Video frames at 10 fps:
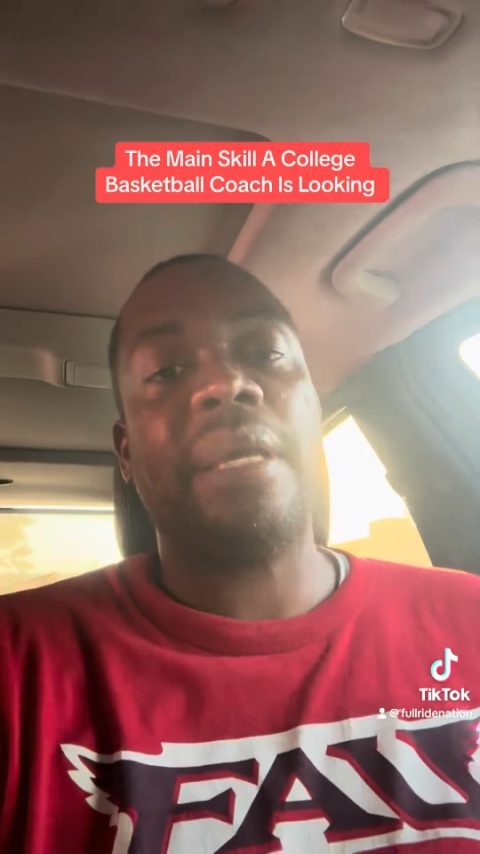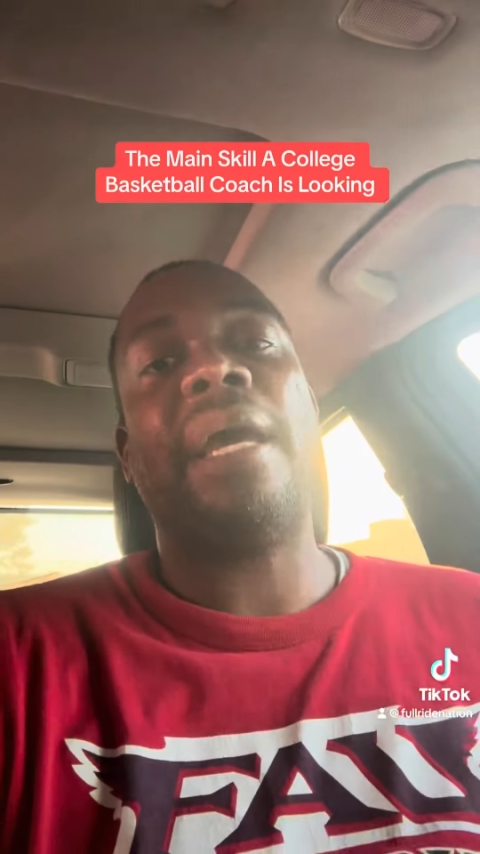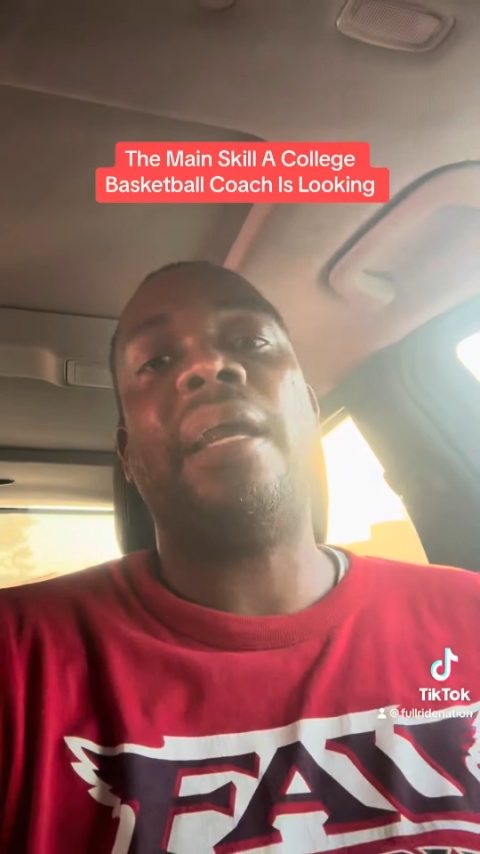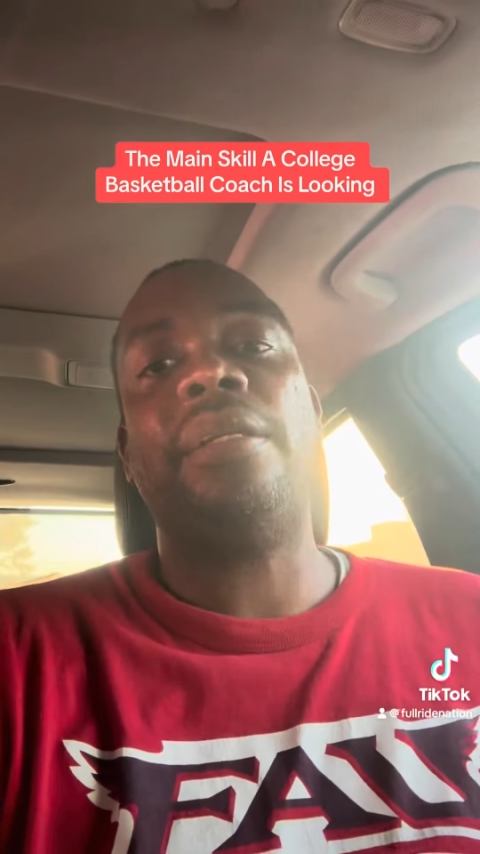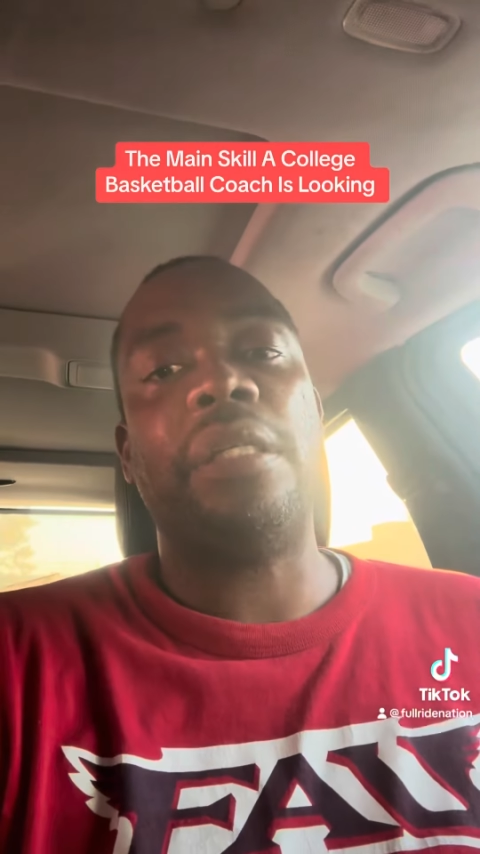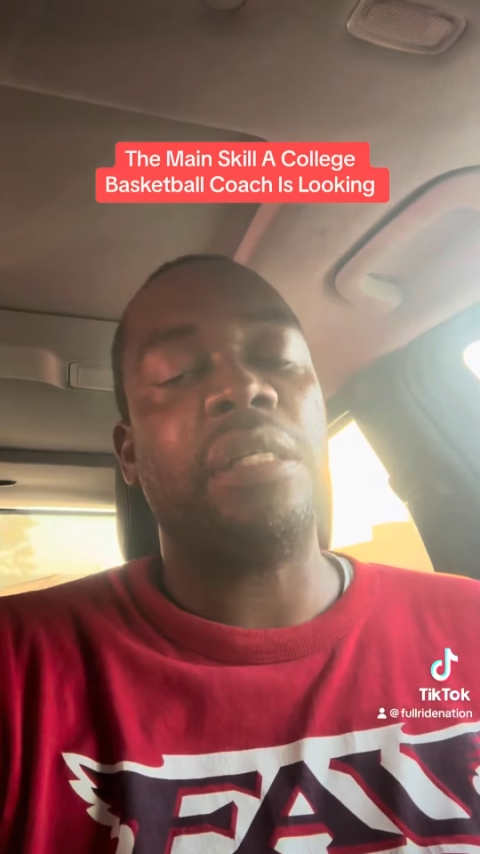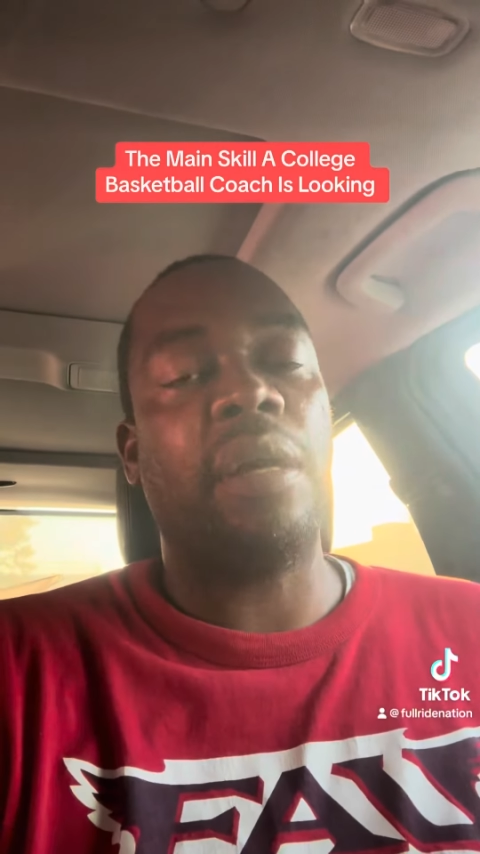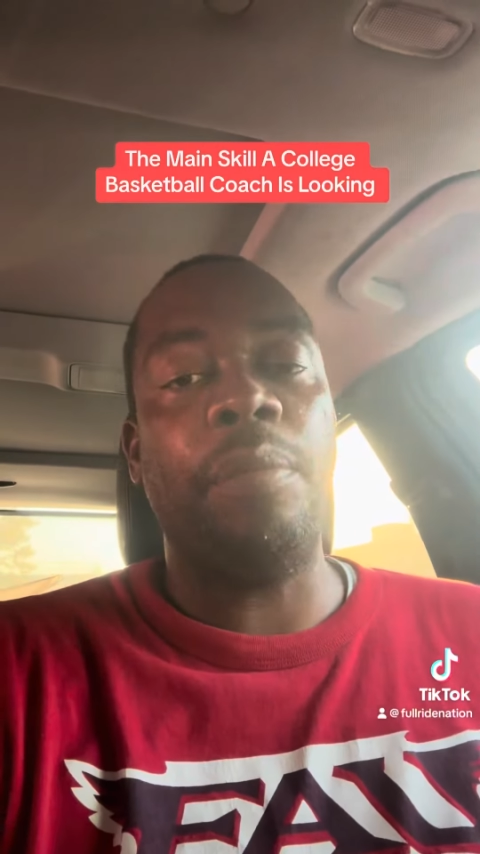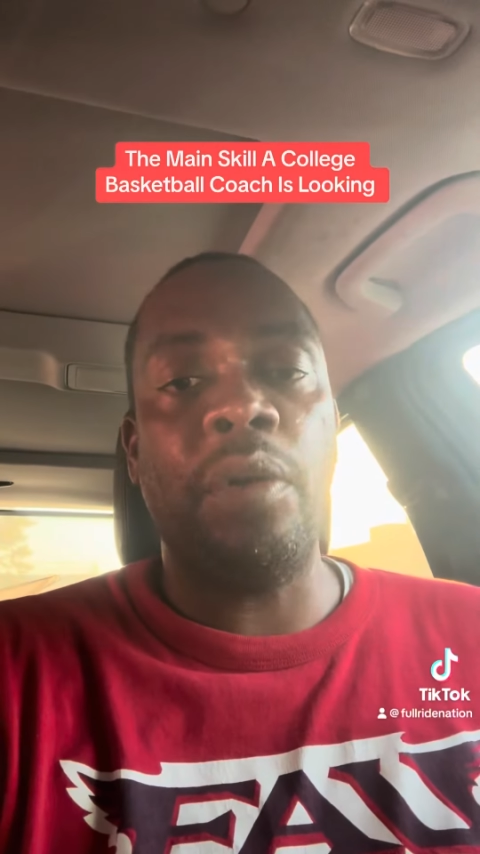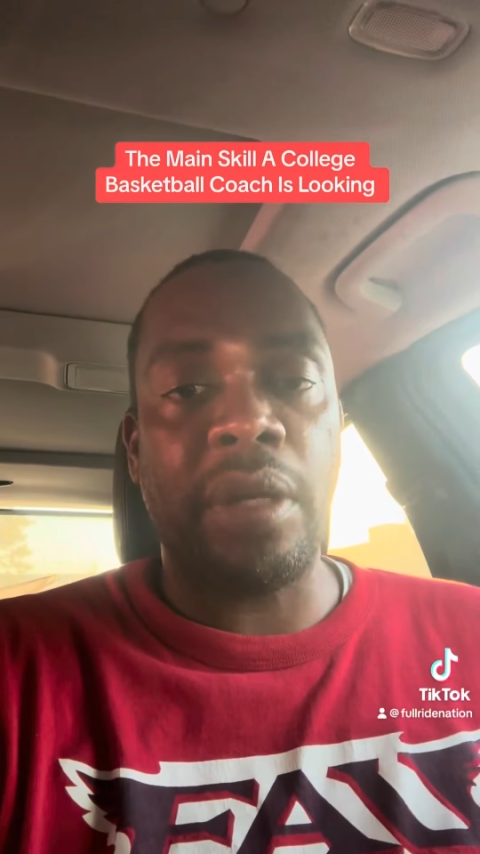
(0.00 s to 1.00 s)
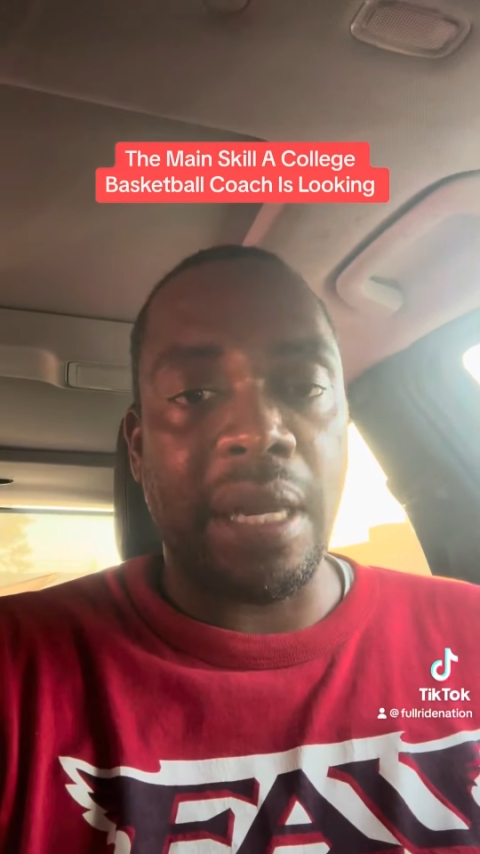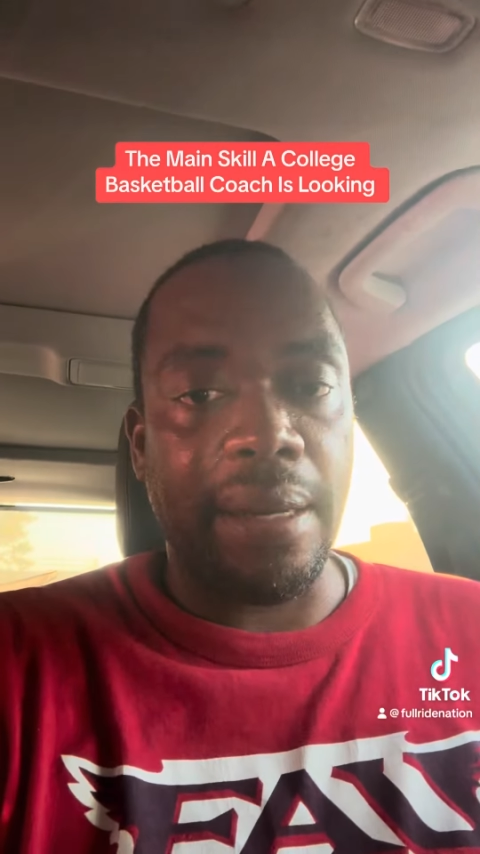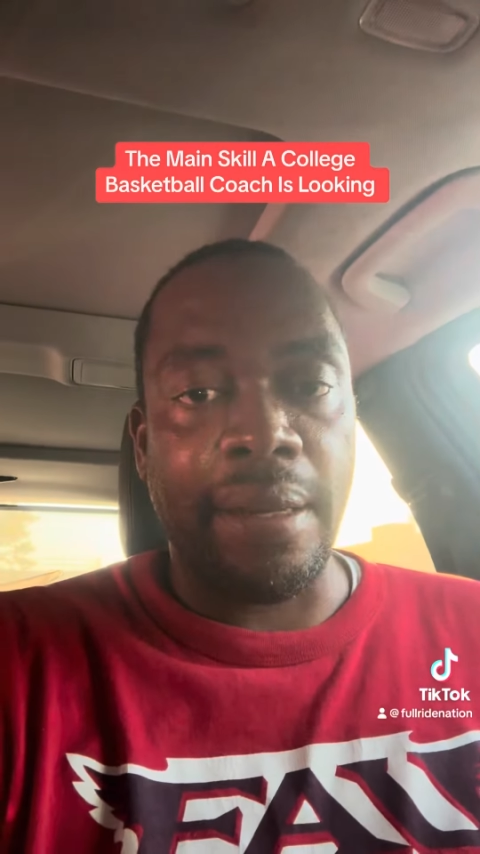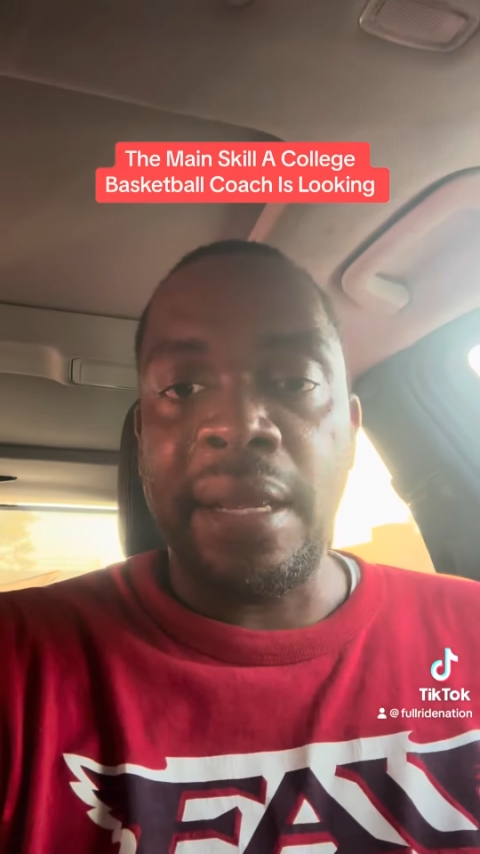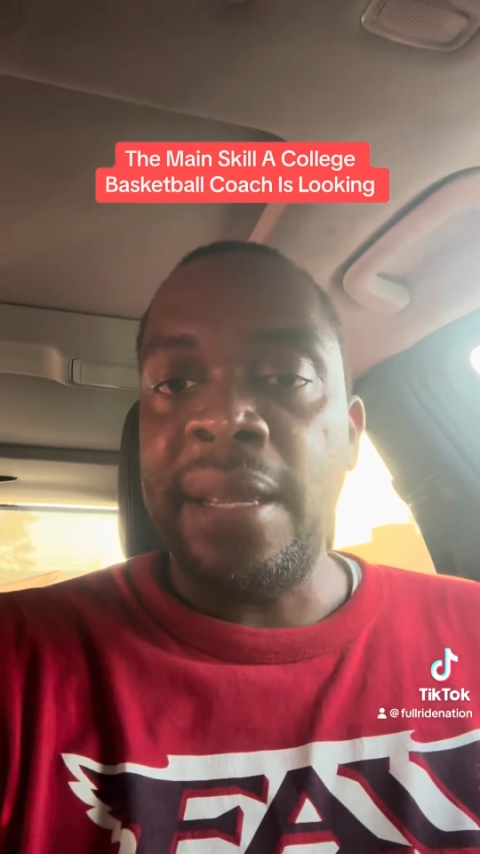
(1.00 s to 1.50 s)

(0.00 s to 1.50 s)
college, is communicating.